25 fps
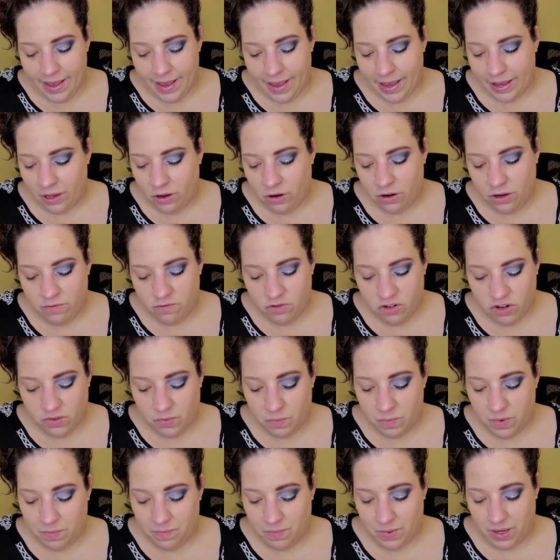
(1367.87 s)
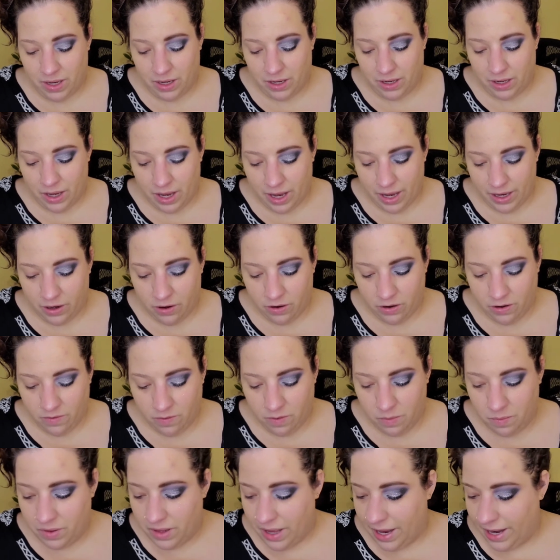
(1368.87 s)
It could have just been me. I could have
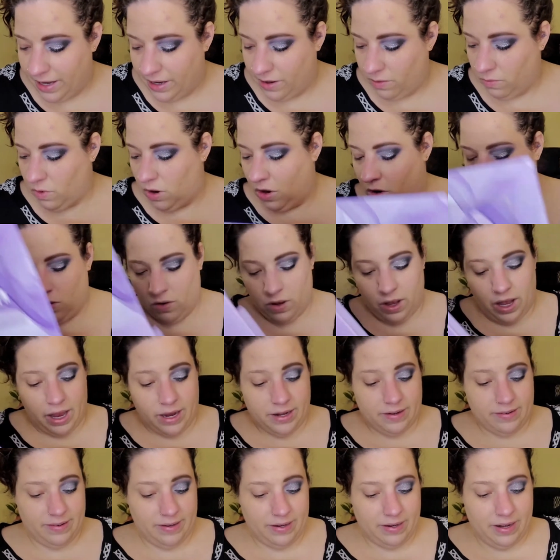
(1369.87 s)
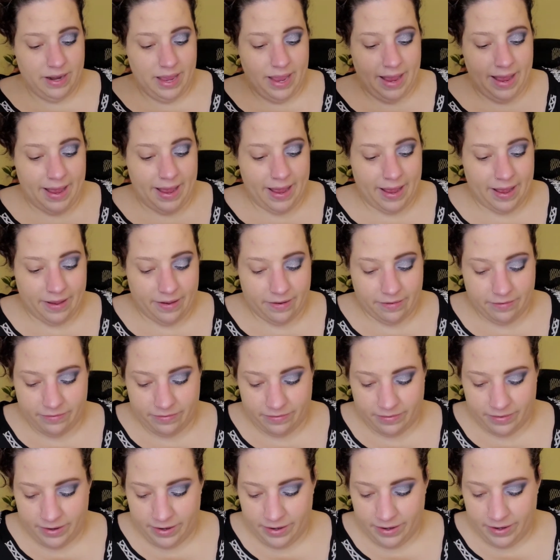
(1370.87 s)
applied it wrong. I did have
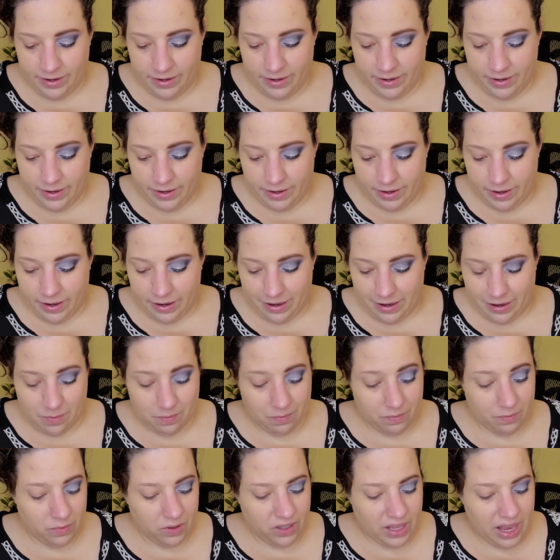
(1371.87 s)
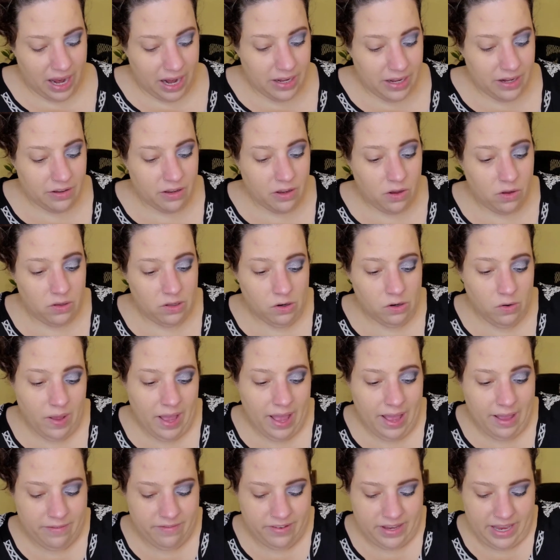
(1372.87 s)
kind of go a little
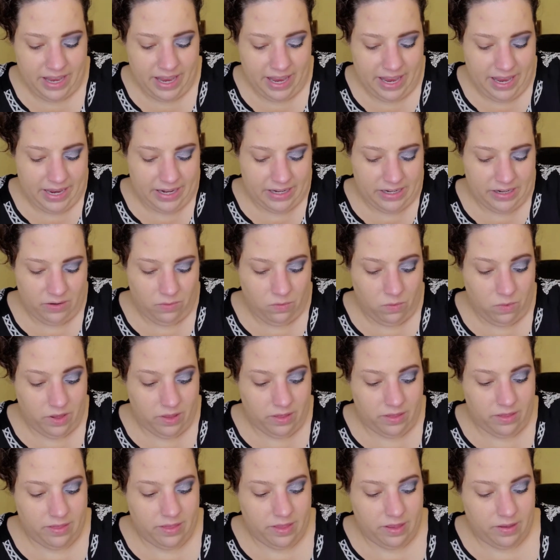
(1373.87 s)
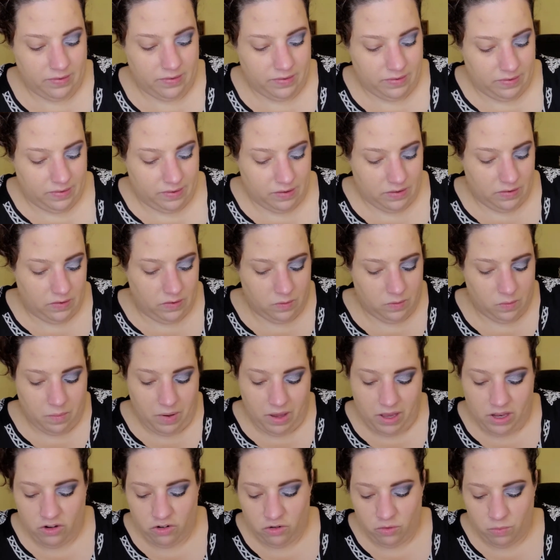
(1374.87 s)
heavy-handed with this
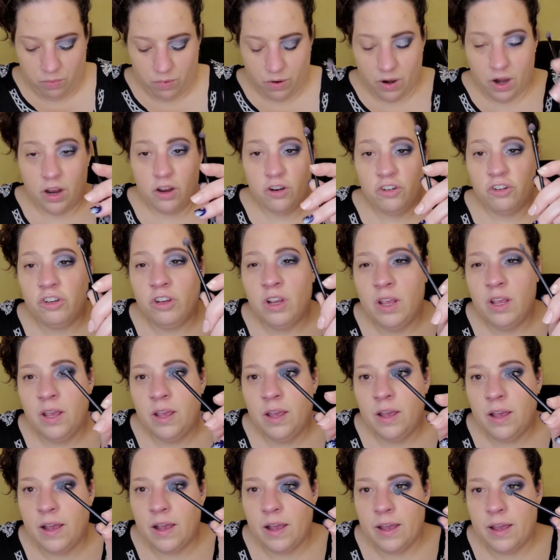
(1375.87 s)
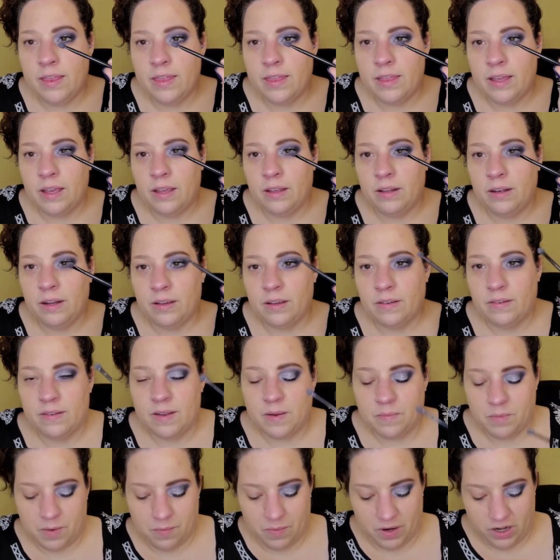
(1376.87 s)
sponge brush. I think next
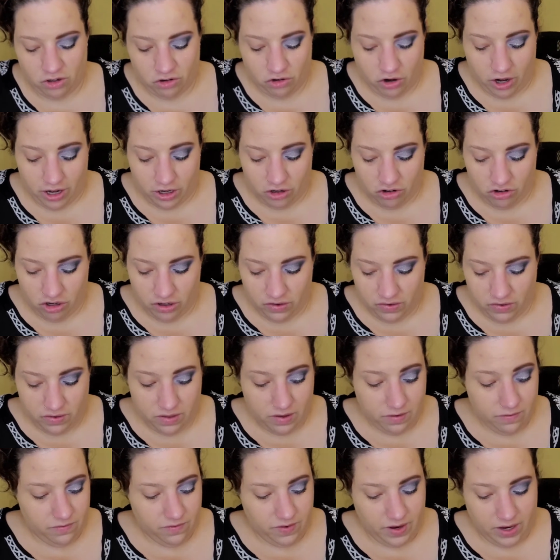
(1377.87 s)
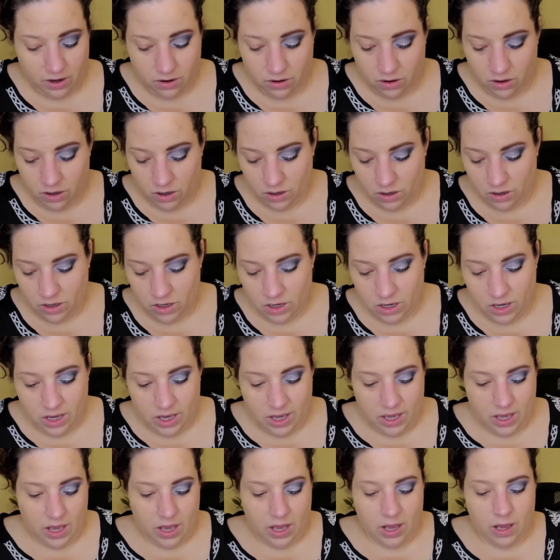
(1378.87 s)
time I might try just the finger,
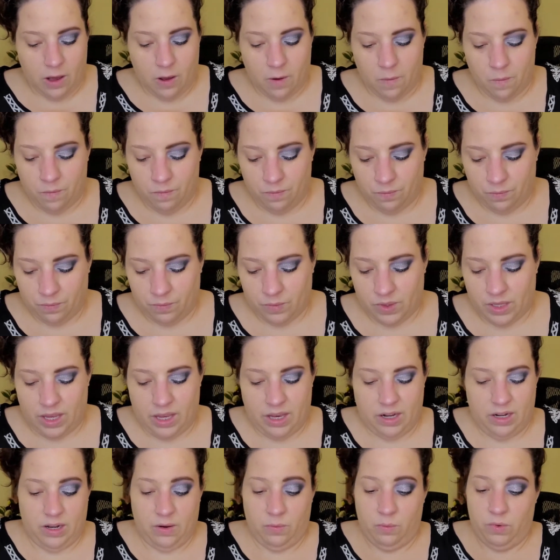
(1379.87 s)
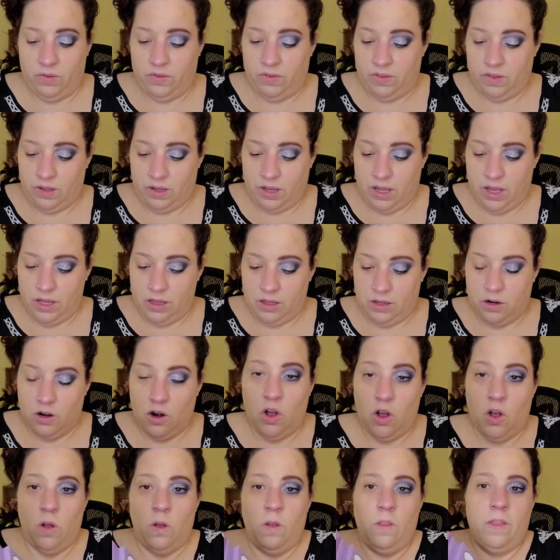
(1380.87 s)
and it was the
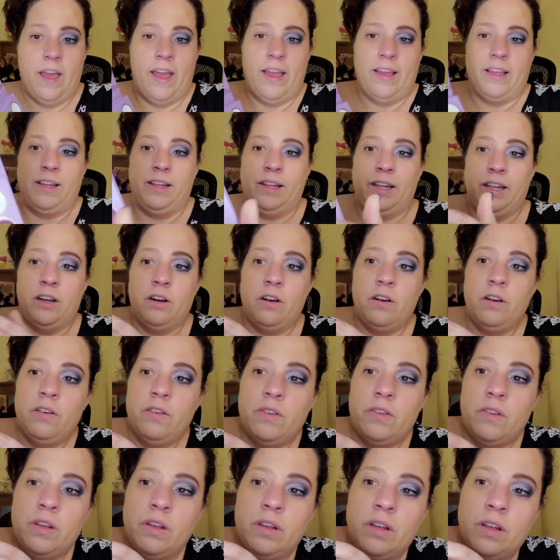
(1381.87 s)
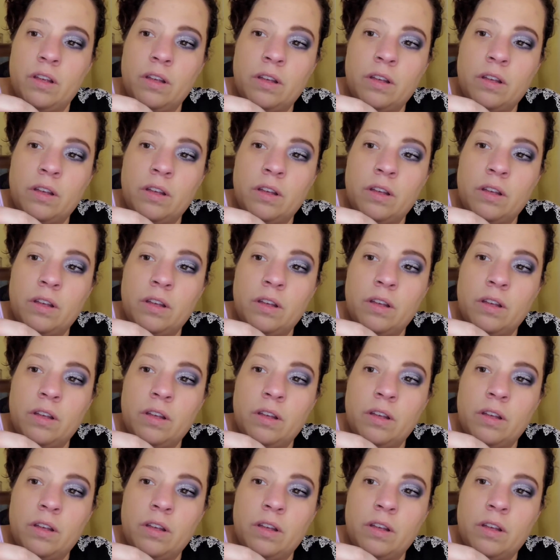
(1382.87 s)
color All That Glitters